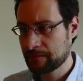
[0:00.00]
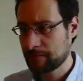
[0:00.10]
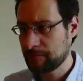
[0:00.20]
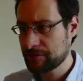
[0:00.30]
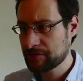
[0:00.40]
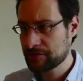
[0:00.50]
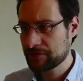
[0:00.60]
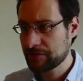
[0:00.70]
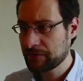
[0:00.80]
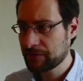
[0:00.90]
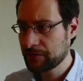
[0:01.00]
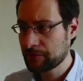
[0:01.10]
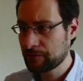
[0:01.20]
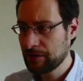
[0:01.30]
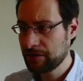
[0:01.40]
which is
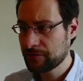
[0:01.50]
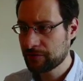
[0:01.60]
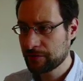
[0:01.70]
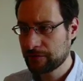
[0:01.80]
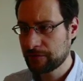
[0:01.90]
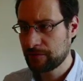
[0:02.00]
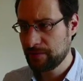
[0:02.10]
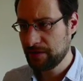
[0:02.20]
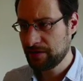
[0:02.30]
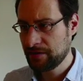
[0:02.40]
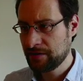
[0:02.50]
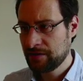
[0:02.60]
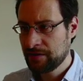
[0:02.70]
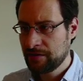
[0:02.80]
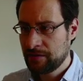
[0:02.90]
not really annoying for me,
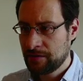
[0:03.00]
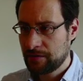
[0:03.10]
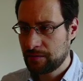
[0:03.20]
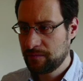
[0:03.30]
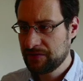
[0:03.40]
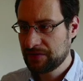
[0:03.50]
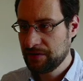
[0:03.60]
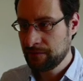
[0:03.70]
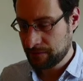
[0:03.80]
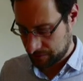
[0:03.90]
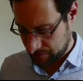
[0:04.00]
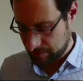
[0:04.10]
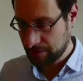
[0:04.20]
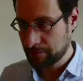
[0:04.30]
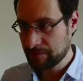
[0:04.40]
obviously, for so
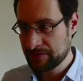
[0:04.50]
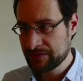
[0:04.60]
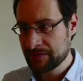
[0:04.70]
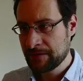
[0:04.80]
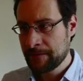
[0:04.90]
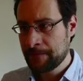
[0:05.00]
many reasons.